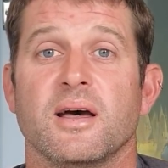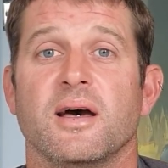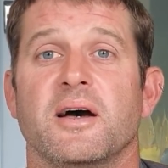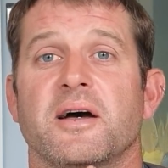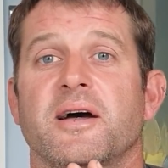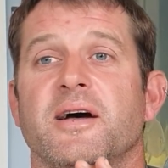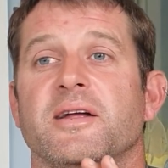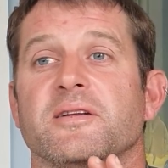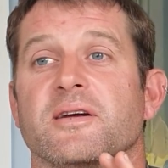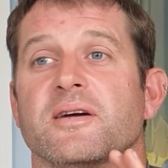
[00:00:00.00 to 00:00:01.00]

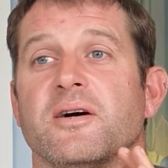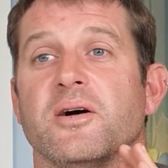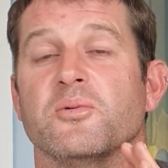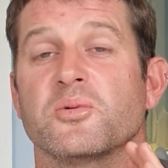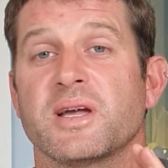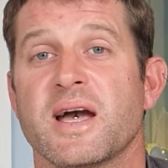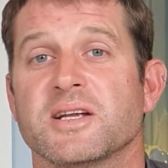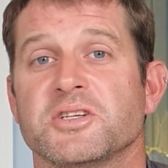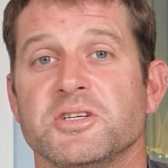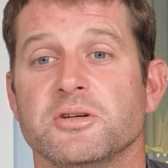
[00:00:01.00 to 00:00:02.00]
And I will
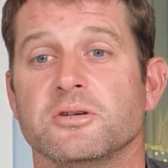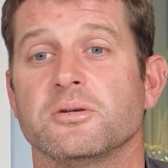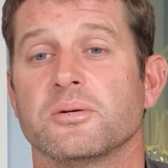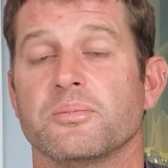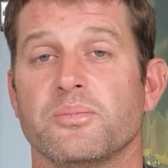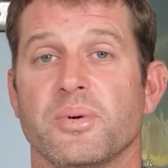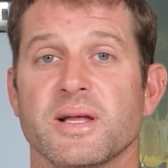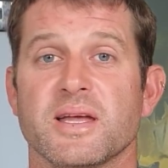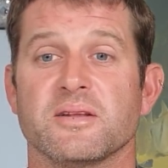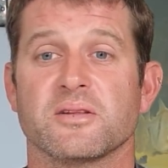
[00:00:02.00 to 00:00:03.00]
catch you by
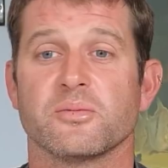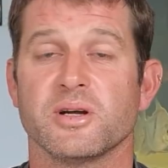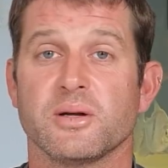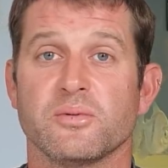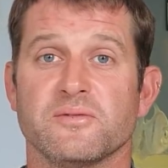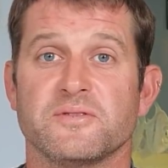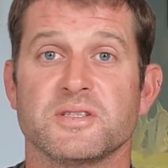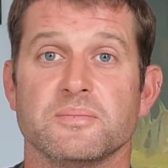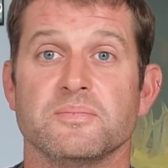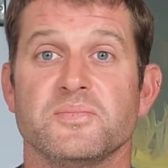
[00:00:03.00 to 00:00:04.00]
the end of the week with
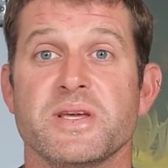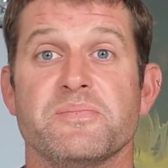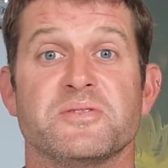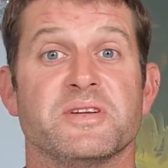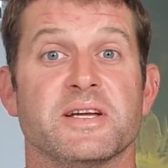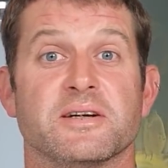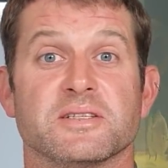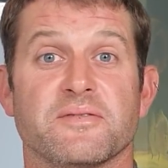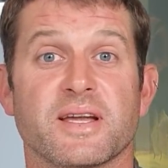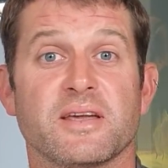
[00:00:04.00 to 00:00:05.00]
some tips
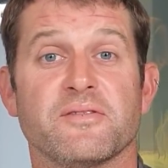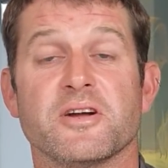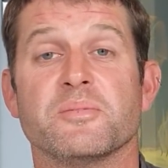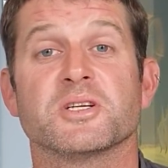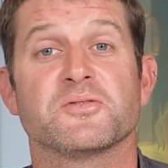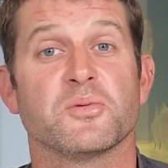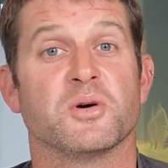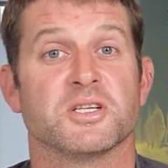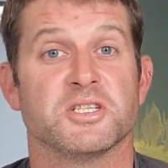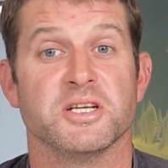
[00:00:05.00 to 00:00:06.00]
videos. Thank you very much for
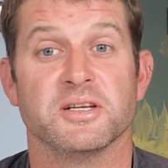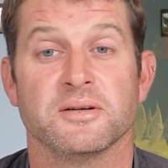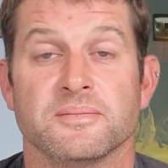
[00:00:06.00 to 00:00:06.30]
watching.